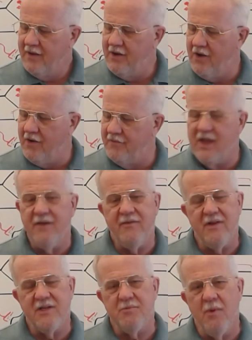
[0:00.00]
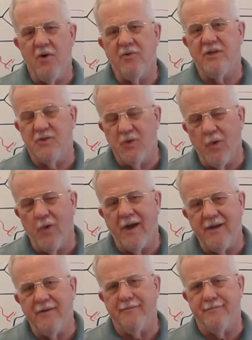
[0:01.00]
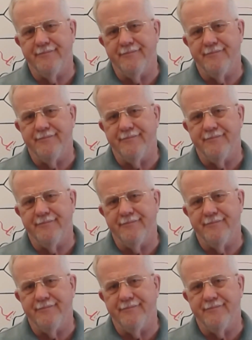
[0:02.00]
if you'd smoked a joint,